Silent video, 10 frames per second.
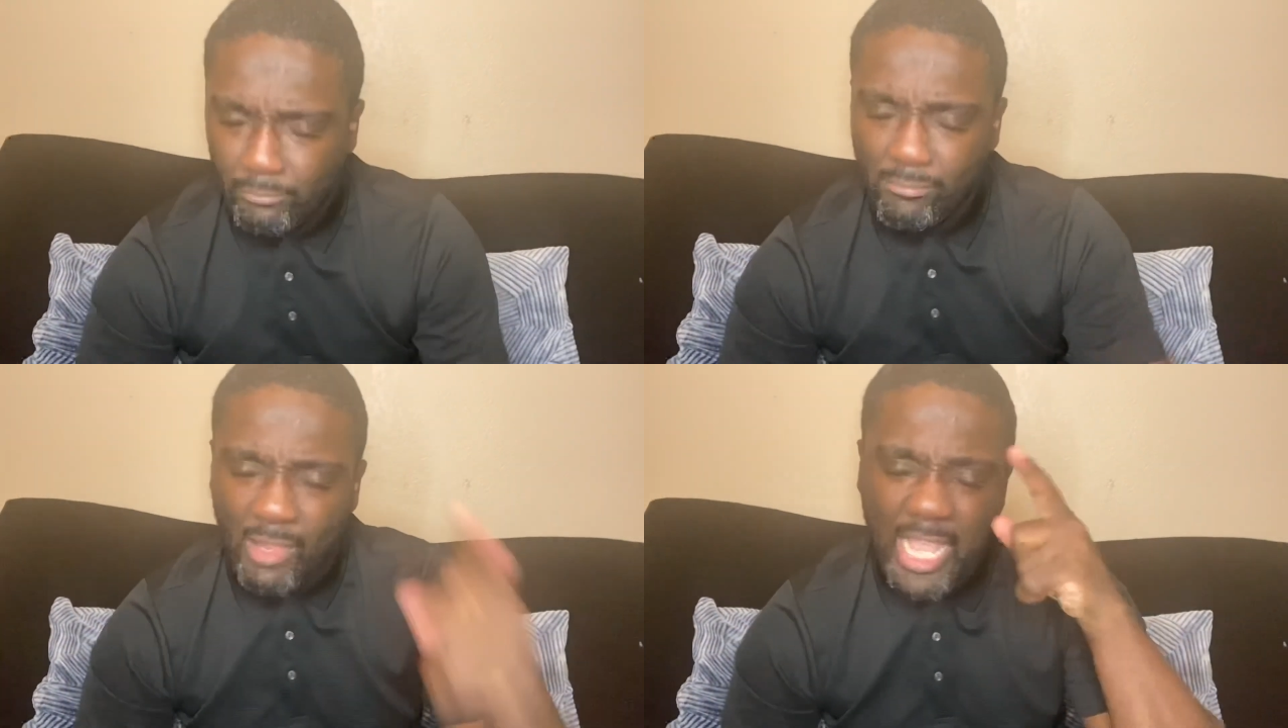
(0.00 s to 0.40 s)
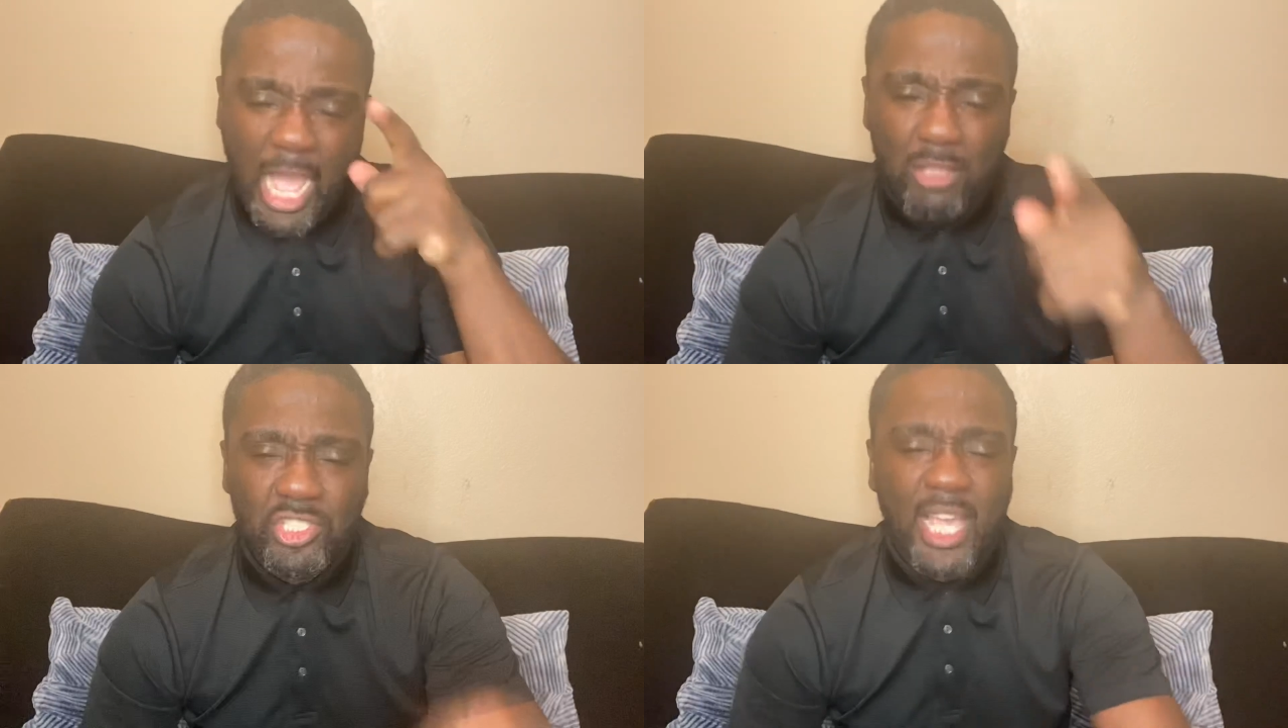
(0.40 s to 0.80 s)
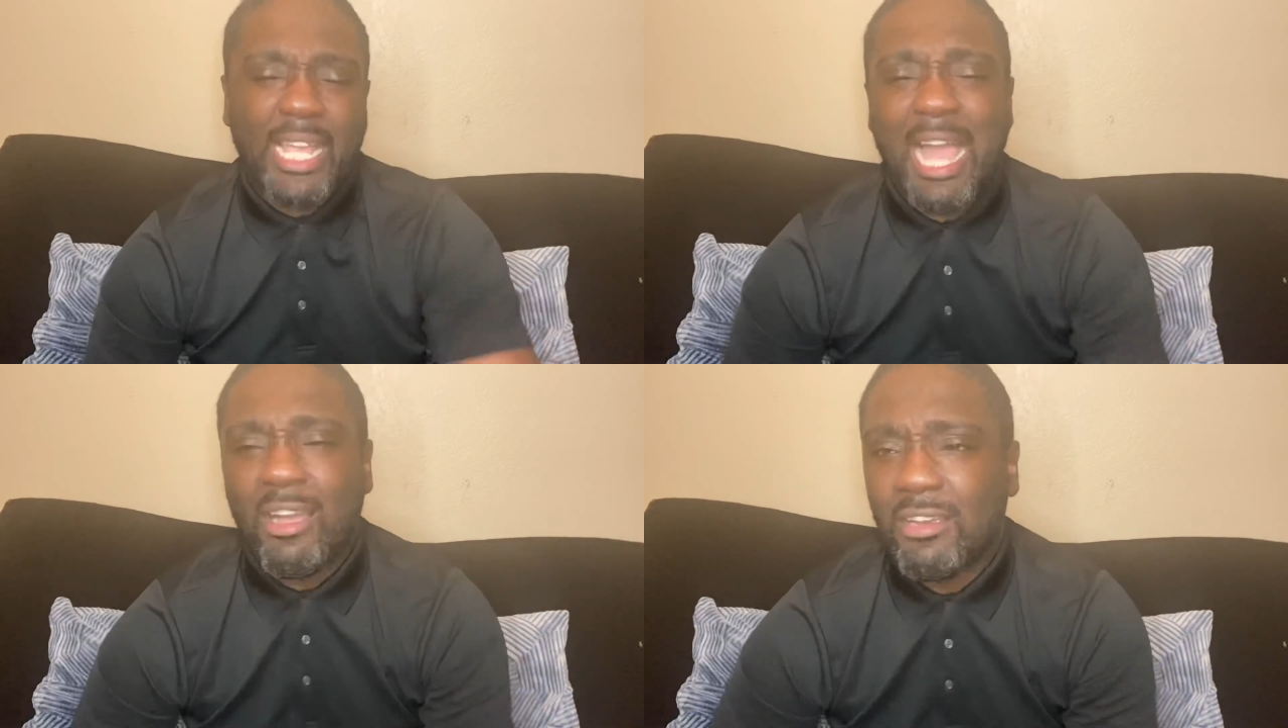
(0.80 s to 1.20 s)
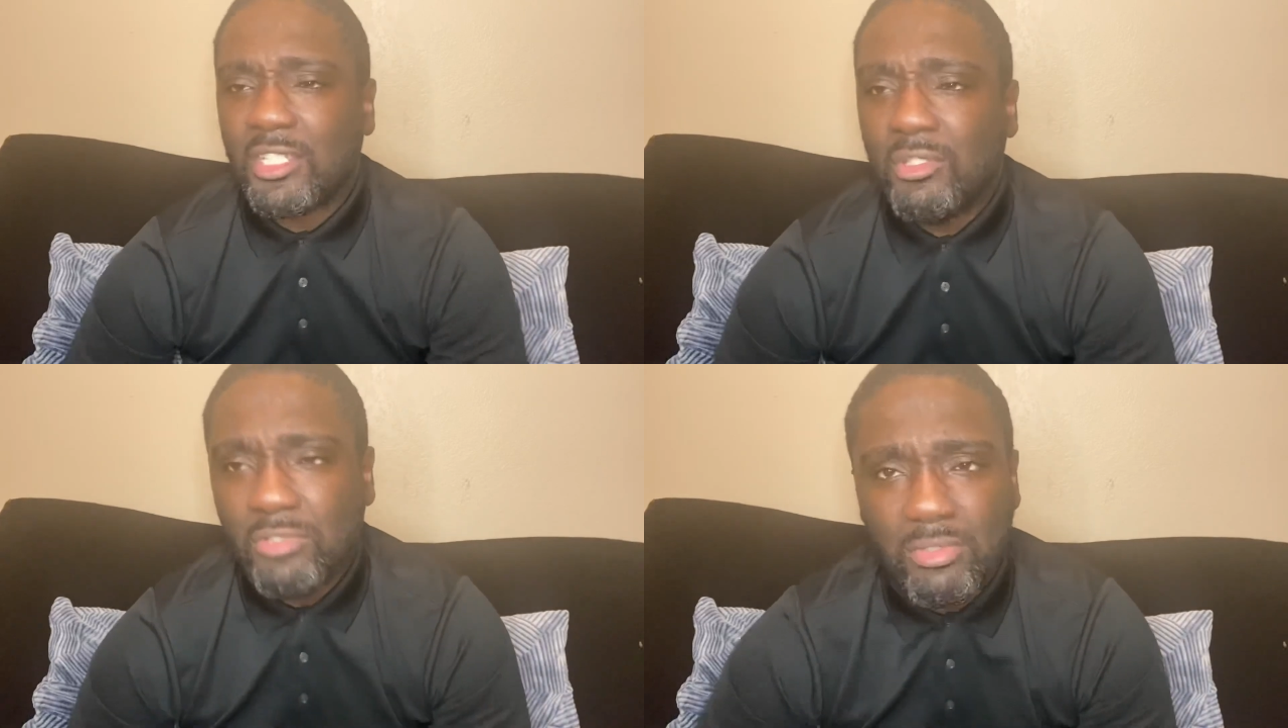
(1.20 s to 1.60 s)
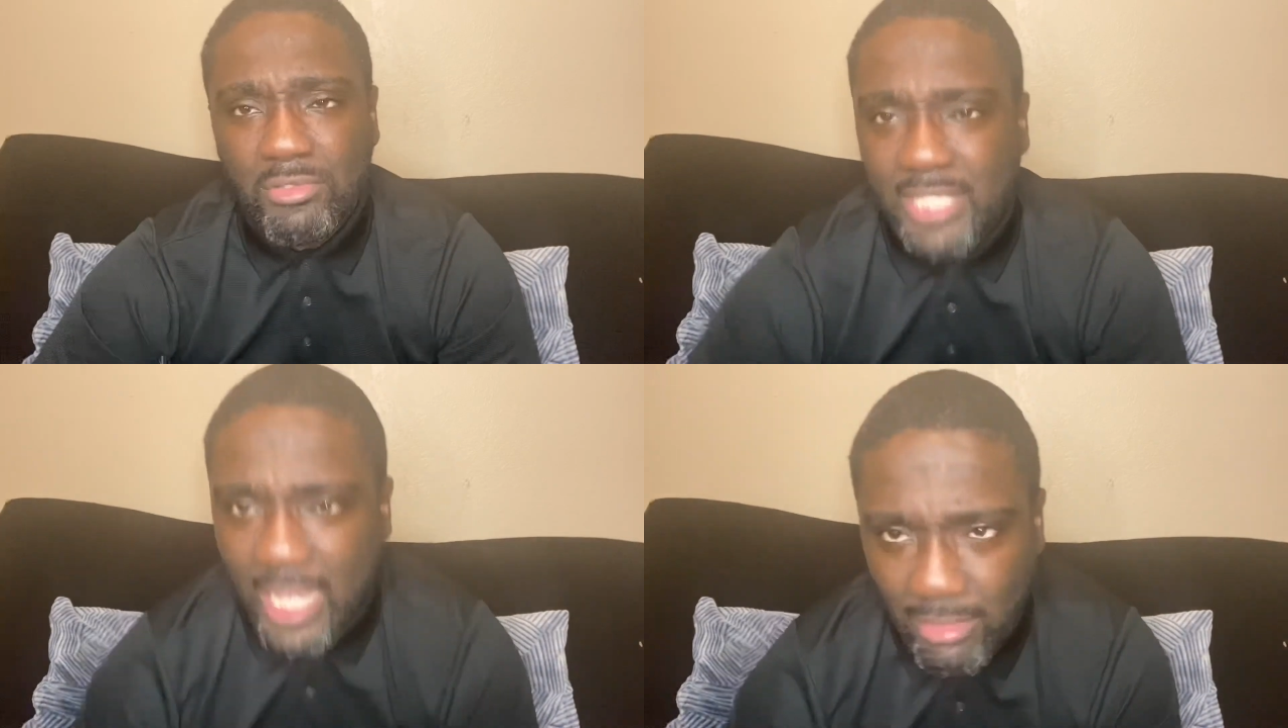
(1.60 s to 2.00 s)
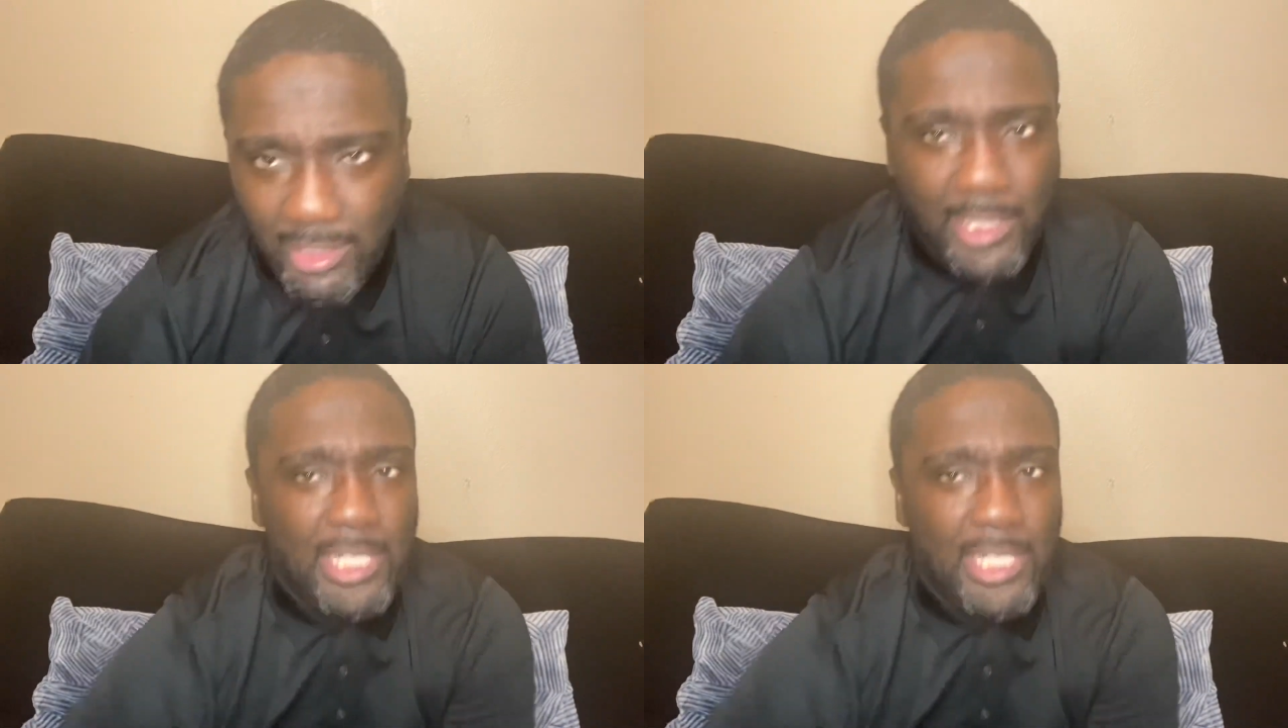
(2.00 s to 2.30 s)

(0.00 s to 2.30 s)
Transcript: Y'all check out her YouTube channel.